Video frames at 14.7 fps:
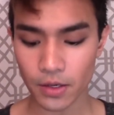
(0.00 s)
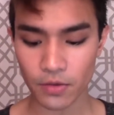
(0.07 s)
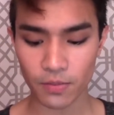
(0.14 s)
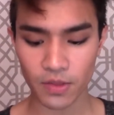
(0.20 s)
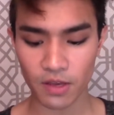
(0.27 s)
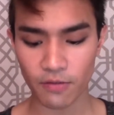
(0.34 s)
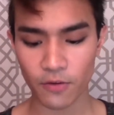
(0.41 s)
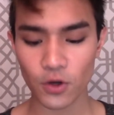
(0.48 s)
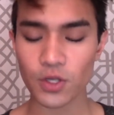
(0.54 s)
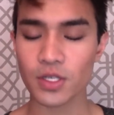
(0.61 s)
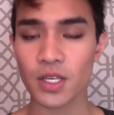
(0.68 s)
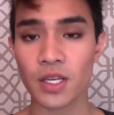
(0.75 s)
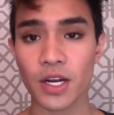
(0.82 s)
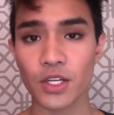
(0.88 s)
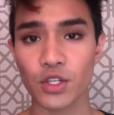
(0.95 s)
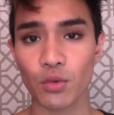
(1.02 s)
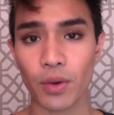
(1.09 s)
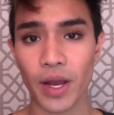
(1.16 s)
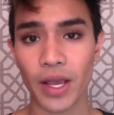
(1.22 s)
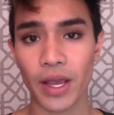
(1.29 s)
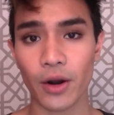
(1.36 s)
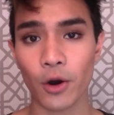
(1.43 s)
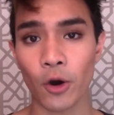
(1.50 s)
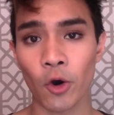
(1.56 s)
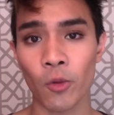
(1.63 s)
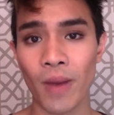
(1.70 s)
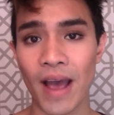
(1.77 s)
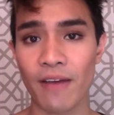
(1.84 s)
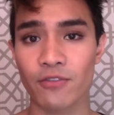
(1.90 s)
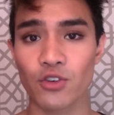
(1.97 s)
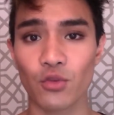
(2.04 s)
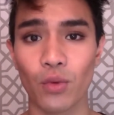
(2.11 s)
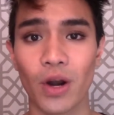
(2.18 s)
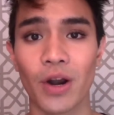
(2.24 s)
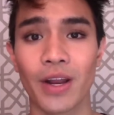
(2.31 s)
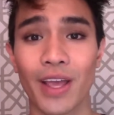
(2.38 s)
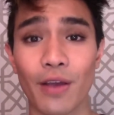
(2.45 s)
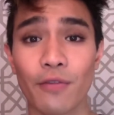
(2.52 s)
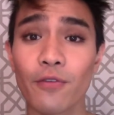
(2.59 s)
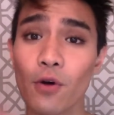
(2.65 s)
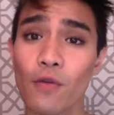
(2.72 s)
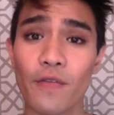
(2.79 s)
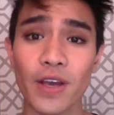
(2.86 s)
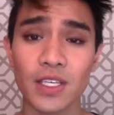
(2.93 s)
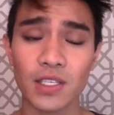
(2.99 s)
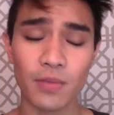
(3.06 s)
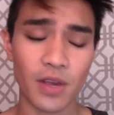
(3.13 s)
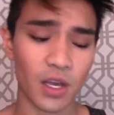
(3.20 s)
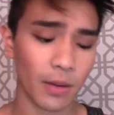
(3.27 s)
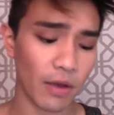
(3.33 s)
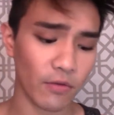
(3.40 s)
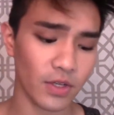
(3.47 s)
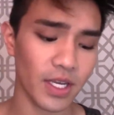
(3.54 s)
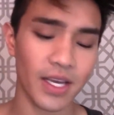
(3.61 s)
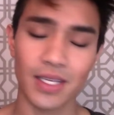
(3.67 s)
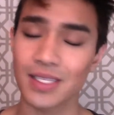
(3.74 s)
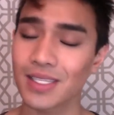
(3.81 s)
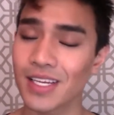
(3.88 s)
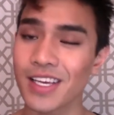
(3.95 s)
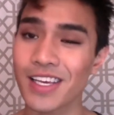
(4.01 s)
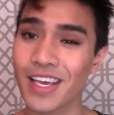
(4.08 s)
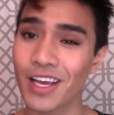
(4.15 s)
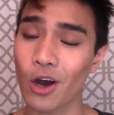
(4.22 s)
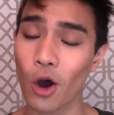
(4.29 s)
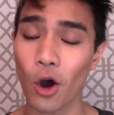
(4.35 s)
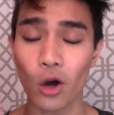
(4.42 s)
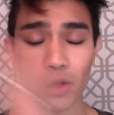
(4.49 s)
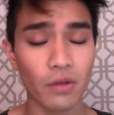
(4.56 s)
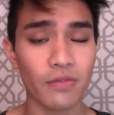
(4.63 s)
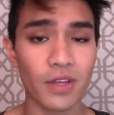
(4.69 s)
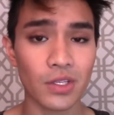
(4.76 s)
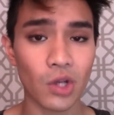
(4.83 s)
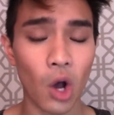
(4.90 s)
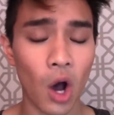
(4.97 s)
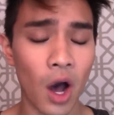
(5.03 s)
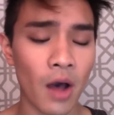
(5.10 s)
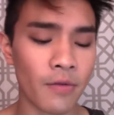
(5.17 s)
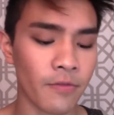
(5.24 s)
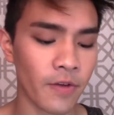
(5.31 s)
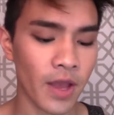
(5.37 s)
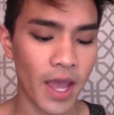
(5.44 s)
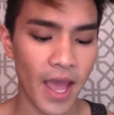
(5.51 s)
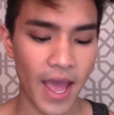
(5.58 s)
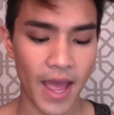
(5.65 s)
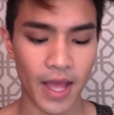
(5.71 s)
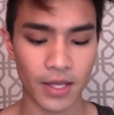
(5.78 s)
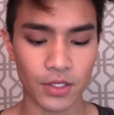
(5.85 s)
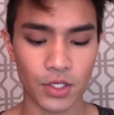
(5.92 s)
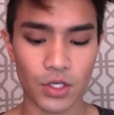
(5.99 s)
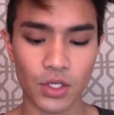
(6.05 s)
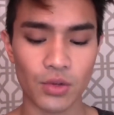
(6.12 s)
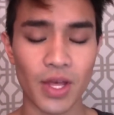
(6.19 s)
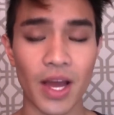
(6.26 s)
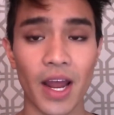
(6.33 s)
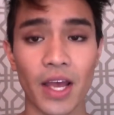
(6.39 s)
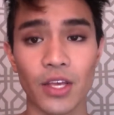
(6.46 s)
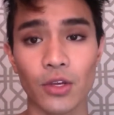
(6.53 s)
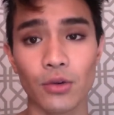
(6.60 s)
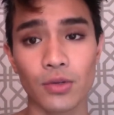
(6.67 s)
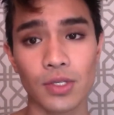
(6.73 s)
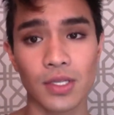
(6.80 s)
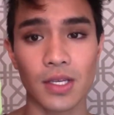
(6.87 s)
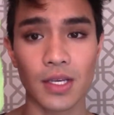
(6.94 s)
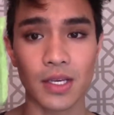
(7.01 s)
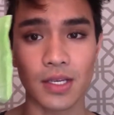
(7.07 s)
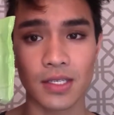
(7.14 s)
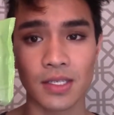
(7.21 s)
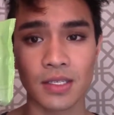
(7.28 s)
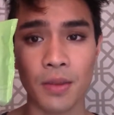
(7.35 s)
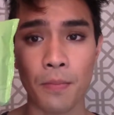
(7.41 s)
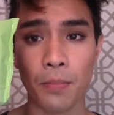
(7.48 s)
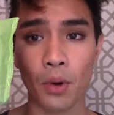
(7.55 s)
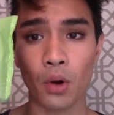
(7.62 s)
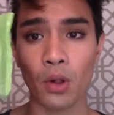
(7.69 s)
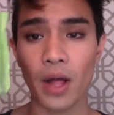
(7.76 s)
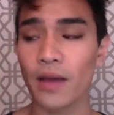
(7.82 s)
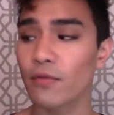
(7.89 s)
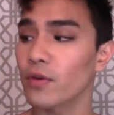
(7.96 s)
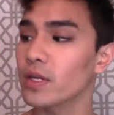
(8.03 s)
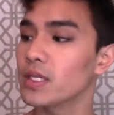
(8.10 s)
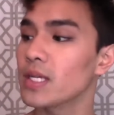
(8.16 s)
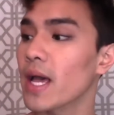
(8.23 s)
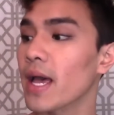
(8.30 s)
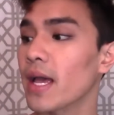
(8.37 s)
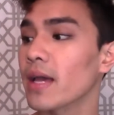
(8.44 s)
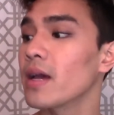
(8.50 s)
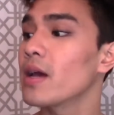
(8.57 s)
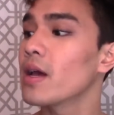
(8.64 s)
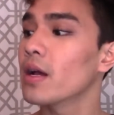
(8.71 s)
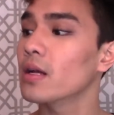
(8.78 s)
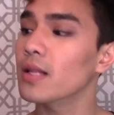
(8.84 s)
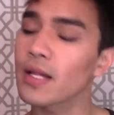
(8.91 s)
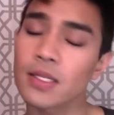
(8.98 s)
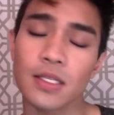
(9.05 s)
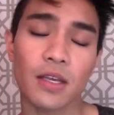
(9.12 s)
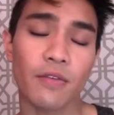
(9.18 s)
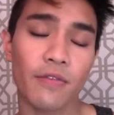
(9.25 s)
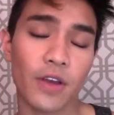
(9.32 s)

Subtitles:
The first thing that I do when I get home after wearing a full face of makeup every day is taking all of this off, and to do that I use the simple, everyday, cleansing